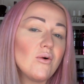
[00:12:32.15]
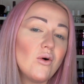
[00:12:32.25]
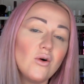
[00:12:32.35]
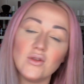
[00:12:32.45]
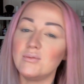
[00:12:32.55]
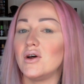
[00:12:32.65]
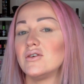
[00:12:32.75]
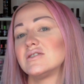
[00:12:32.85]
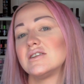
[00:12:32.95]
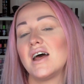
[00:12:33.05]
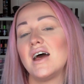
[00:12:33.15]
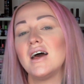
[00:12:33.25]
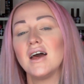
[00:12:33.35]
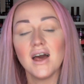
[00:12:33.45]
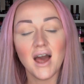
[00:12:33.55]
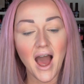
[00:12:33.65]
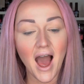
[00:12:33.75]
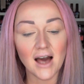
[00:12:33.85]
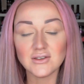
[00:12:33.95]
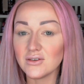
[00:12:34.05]
All the products are there.
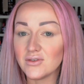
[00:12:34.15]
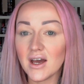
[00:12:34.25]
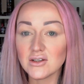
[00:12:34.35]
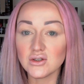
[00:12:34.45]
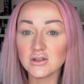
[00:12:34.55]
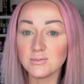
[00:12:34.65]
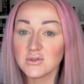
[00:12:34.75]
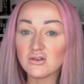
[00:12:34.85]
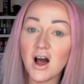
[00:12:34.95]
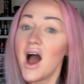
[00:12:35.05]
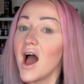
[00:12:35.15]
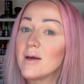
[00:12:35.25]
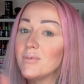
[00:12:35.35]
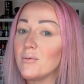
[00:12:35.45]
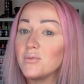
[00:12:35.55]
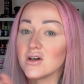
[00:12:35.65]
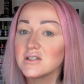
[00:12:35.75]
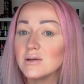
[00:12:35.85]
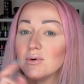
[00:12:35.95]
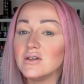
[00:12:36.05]
And don't forget to subscribe. Press
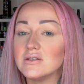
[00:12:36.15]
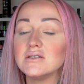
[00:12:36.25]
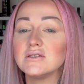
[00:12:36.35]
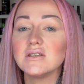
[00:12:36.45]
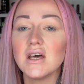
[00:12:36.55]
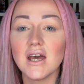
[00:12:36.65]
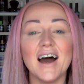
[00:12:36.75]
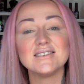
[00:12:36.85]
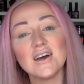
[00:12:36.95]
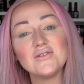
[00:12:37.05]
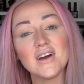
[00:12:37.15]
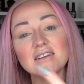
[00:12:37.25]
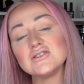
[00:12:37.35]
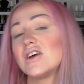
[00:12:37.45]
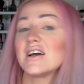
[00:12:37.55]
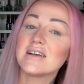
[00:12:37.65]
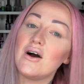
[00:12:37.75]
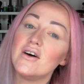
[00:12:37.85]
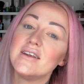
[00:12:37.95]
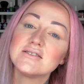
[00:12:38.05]
the button. And don't forget to check us
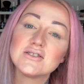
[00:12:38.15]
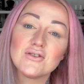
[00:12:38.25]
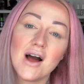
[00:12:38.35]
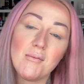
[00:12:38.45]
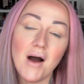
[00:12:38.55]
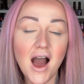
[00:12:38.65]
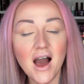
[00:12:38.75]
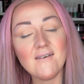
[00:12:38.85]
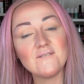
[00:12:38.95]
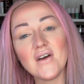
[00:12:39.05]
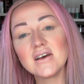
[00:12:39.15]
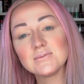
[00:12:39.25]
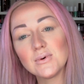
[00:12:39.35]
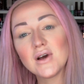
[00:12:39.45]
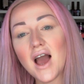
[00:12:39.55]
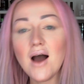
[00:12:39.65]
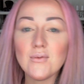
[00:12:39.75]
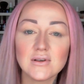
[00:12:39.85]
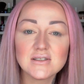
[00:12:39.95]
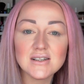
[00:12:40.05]
out on Instagram and Facebook. And
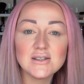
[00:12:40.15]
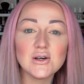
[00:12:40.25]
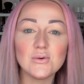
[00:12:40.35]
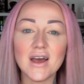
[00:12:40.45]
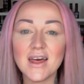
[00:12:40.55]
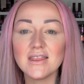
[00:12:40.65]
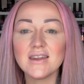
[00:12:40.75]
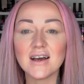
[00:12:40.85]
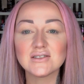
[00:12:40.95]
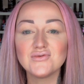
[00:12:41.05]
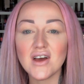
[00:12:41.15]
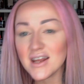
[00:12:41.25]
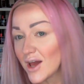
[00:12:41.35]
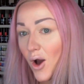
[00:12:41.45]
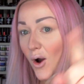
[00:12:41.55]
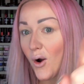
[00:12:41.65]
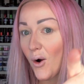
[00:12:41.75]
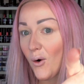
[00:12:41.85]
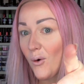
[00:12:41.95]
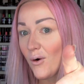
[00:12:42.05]
we'll see you in the next
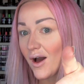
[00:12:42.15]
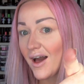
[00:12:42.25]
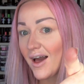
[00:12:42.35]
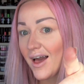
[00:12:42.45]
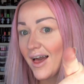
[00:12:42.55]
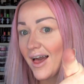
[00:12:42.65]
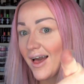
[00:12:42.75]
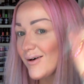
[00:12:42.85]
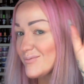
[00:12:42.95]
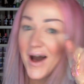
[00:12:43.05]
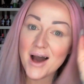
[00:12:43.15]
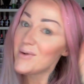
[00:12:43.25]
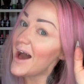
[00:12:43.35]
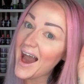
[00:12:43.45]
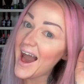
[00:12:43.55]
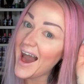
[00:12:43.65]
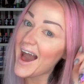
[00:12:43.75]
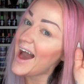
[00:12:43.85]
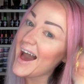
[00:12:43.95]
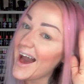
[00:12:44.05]
video. Bye
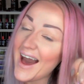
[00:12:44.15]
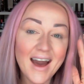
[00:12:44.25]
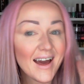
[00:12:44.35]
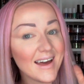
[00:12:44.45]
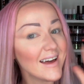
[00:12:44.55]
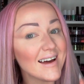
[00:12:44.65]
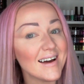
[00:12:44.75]
bye.